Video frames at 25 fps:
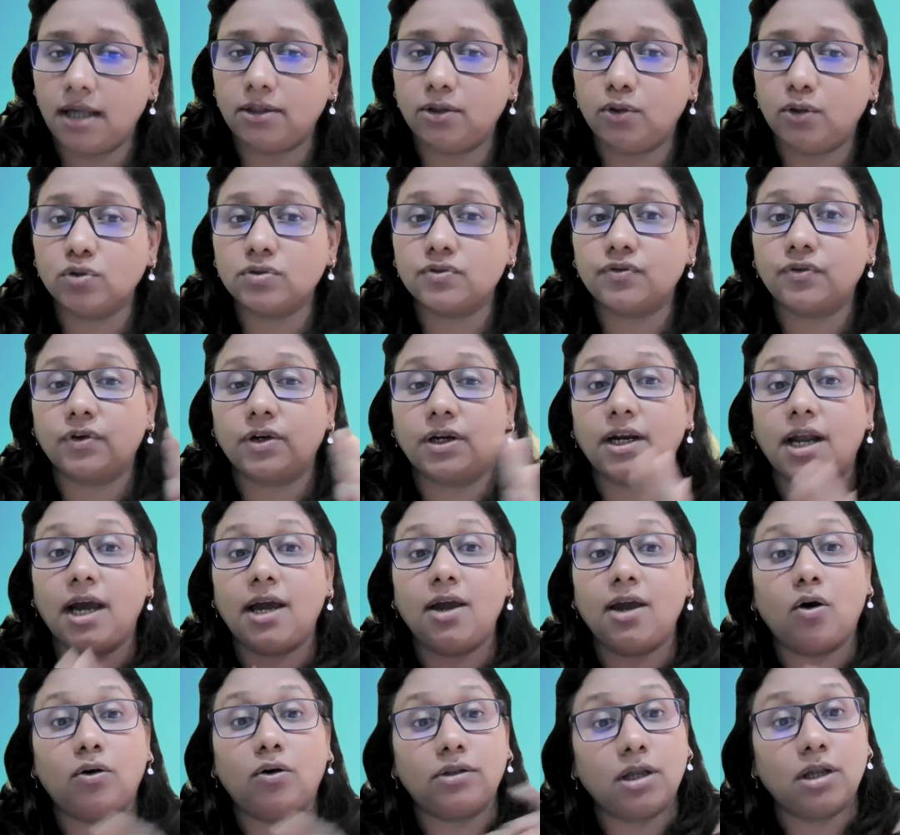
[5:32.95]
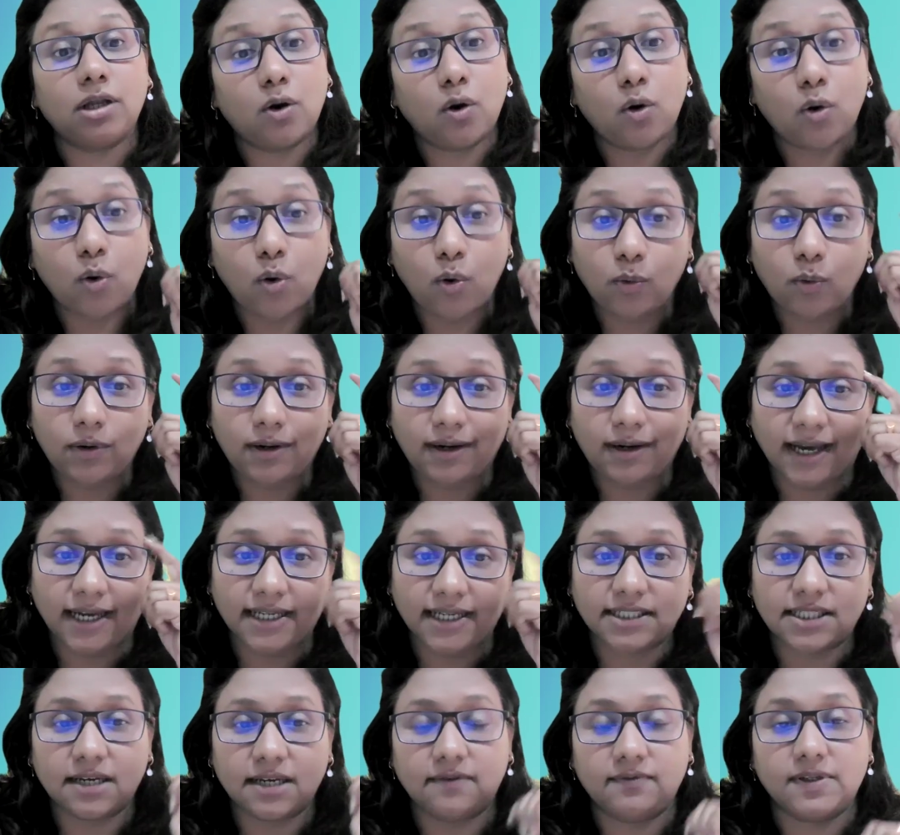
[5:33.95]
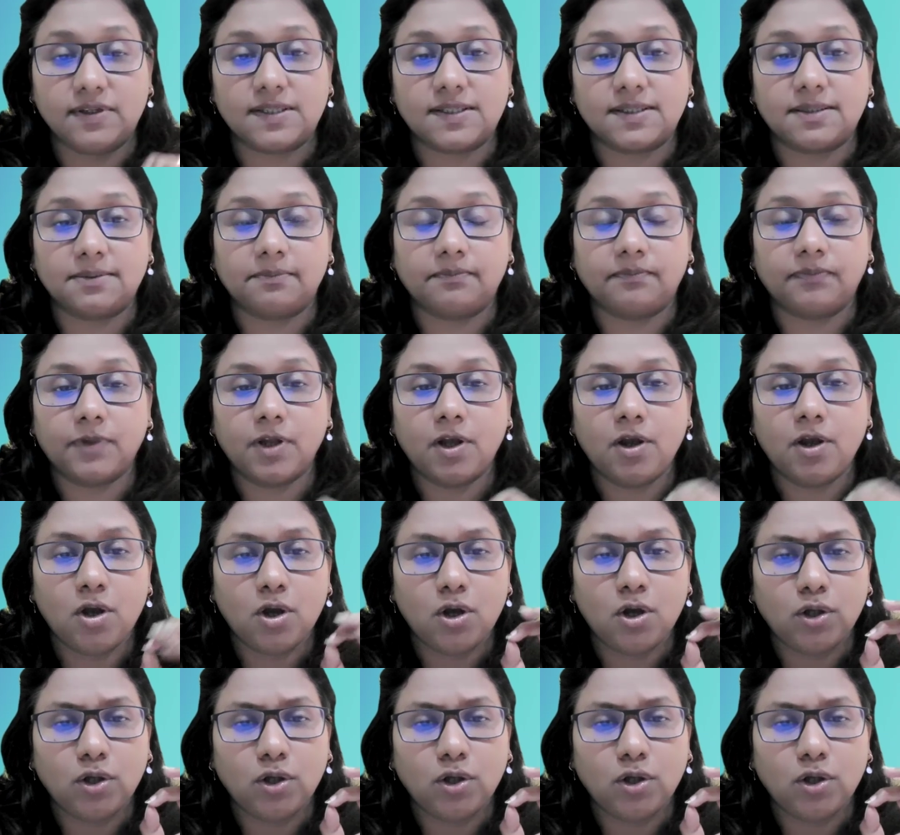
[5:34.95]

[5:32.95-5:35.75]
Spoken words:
and those who rely on their own light and wisdom.